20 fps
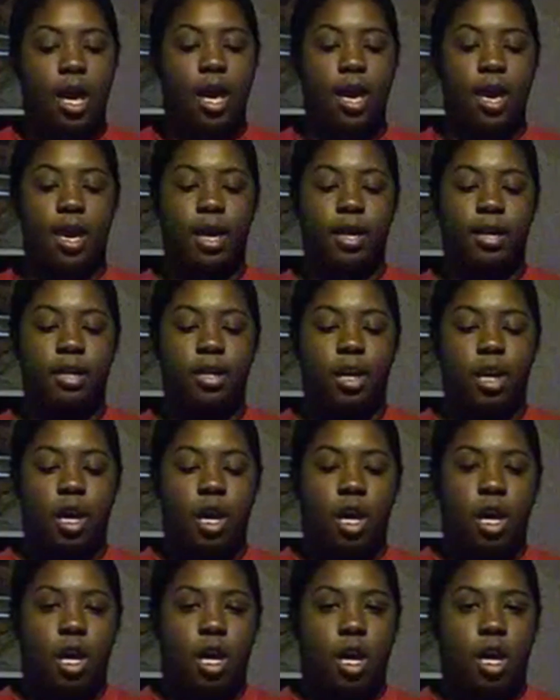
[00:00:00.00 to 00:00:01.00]
And
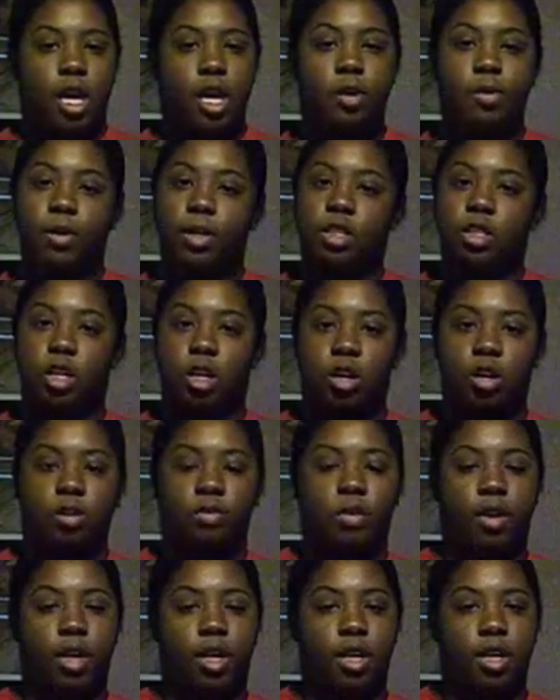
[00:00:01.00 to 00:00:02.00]
he wants
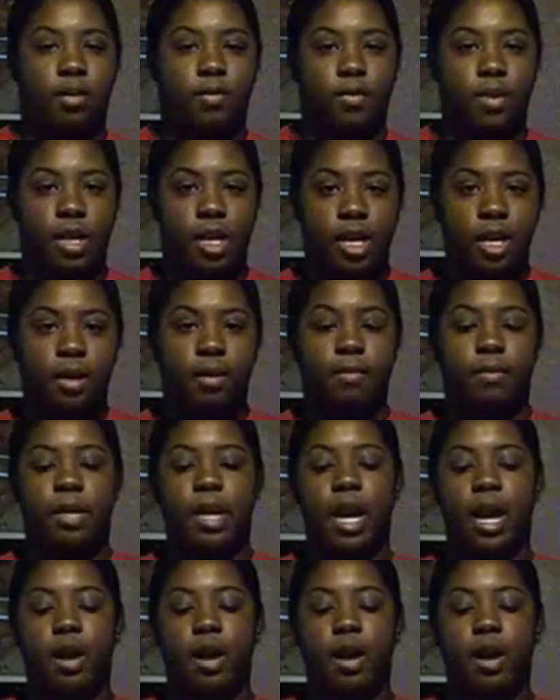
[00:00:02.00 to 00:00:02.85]
her to fall in love with him.